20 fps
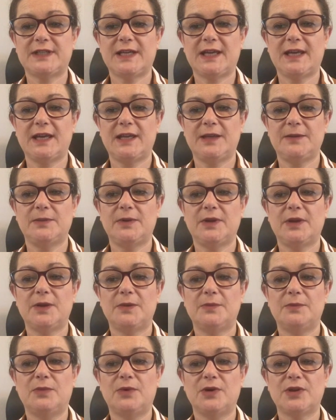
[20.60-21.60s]
T.I.M.E,
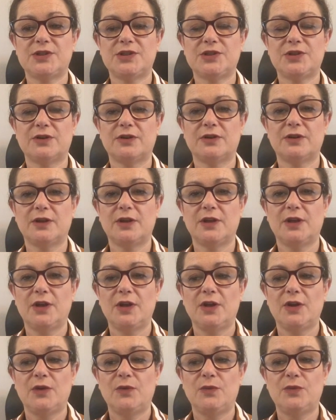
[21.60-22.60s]
moisture,
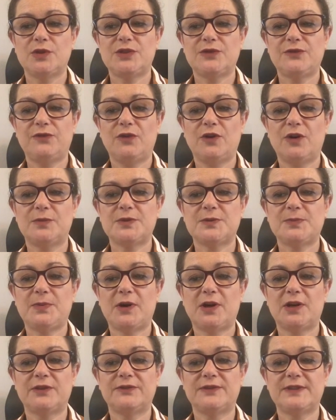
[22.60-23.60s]
which forms
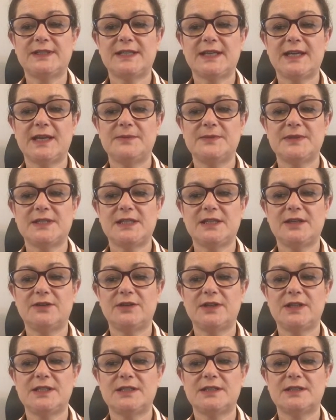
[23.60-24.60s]
part of the T.I.M.E
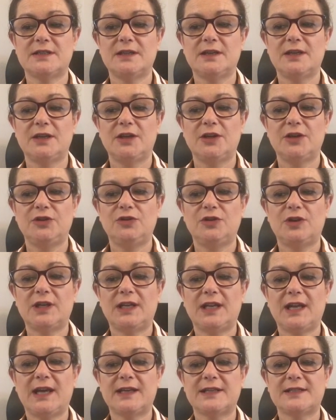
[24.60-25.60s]
series you
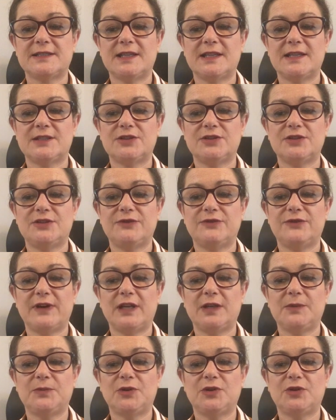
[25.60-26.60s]
can access to
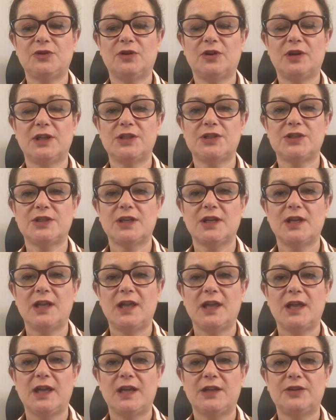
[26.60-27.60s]
develop your knowledge
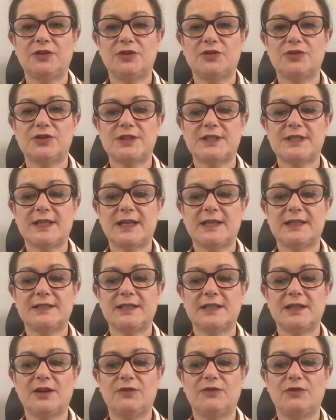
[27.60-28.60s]
and
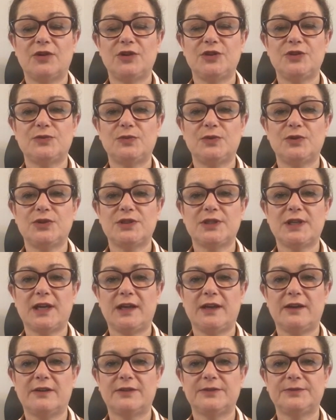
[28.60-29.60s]
understanding around wound
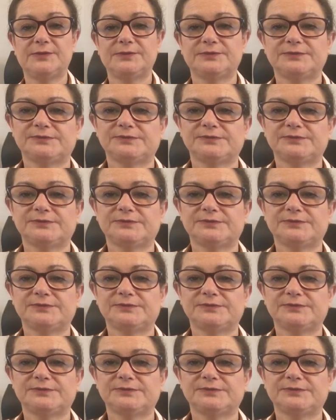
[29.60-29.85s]
care.